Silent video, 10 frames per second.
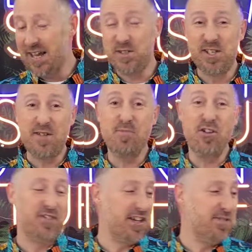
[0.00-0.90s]
Now, say
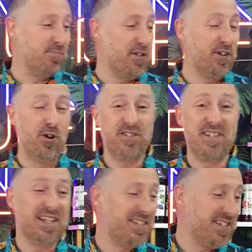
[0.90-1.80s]
moving on to
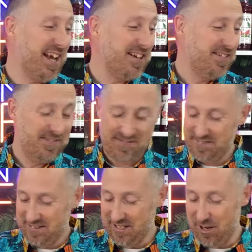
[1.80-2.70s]
this tin,
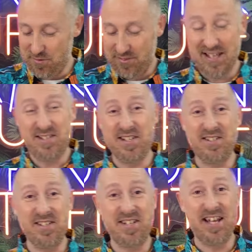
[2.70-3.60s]
you know, this is
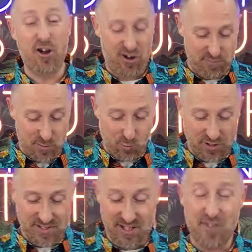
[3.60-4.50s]
the tin I've been
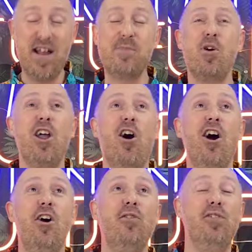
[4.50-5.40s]
wanted. I've had my
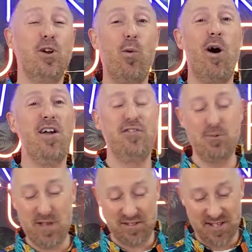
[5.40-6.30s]
eye on for quite a few
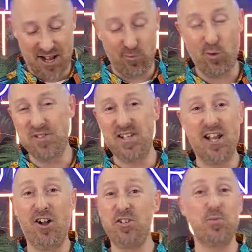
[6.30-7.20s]
months now. Now, if I wanted it,
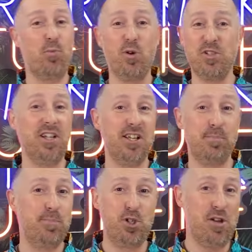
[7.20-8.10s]
I just wasn't going to
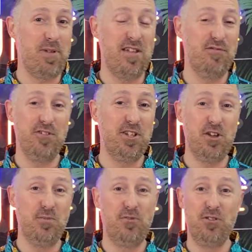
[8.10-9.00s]
ship it in
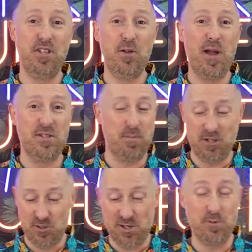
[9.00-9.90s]
from the US
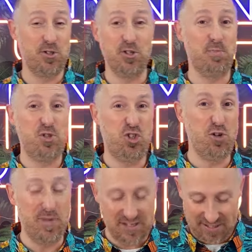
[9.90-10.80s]
because it was just
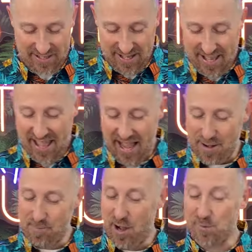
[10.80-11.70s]
stupid.
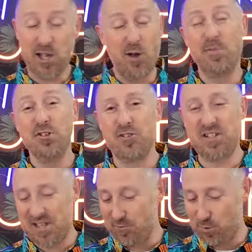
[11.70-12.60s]
But I was hoping
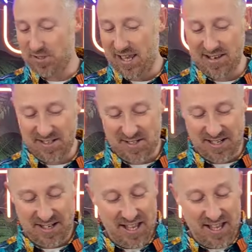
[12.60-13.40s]
Drinkstuff would get this in.